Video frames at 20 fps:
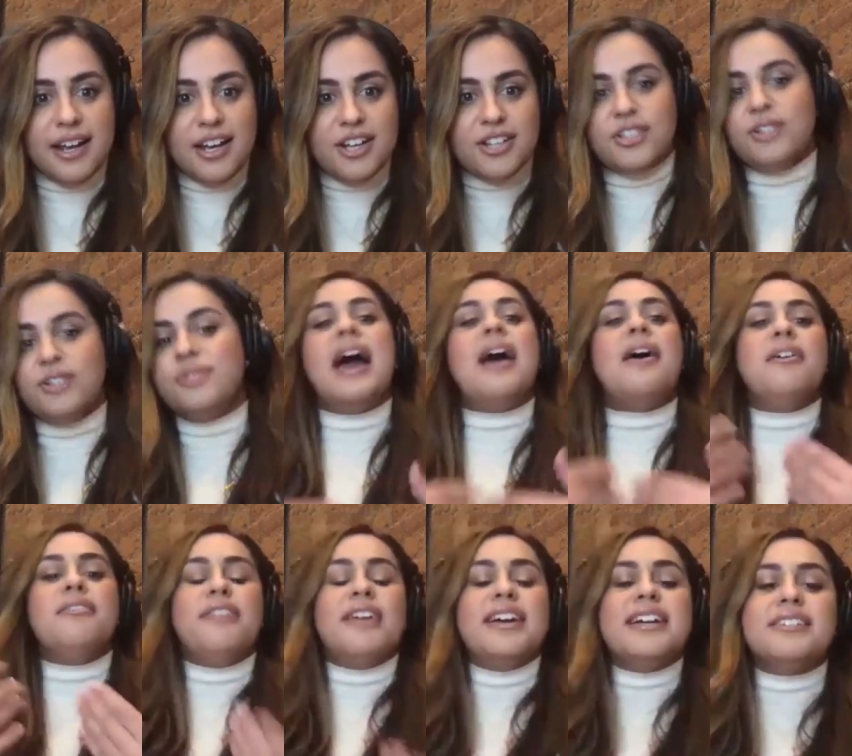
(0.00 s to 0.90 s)
So now
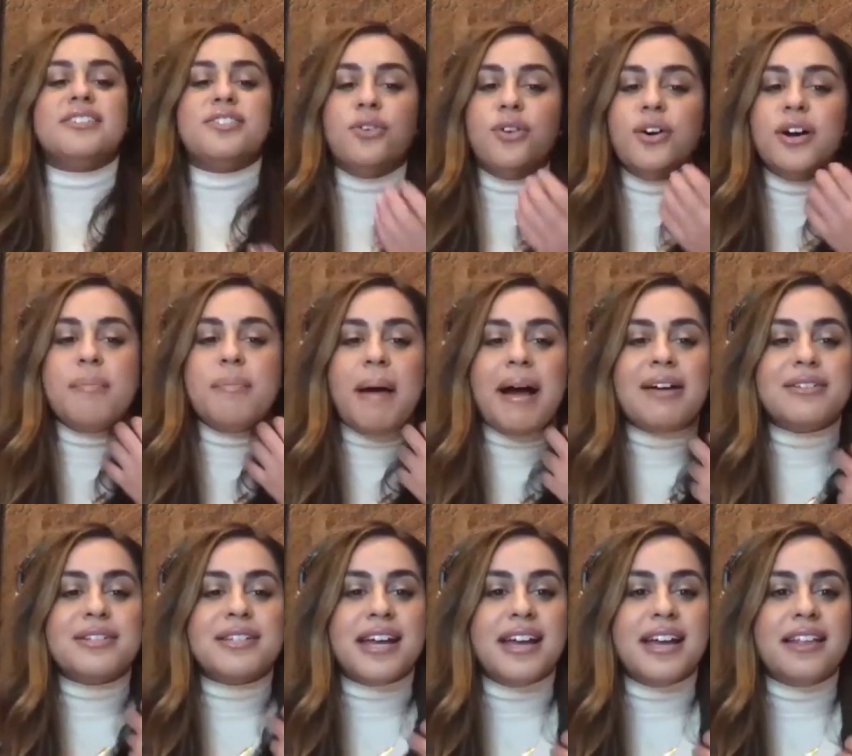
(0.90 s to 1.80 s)
if I talk
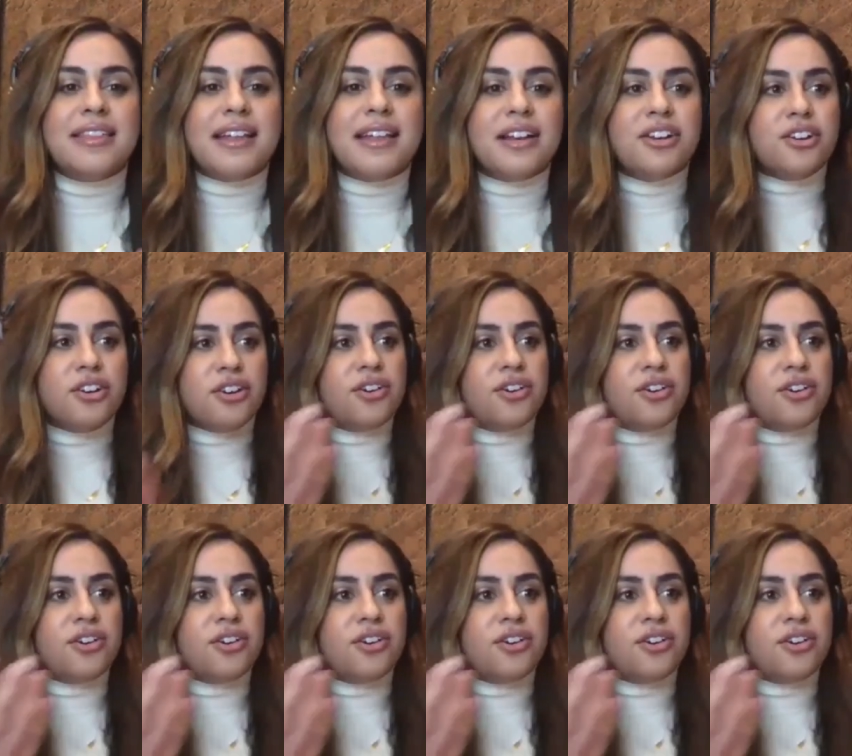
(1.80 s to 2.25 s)
about it, then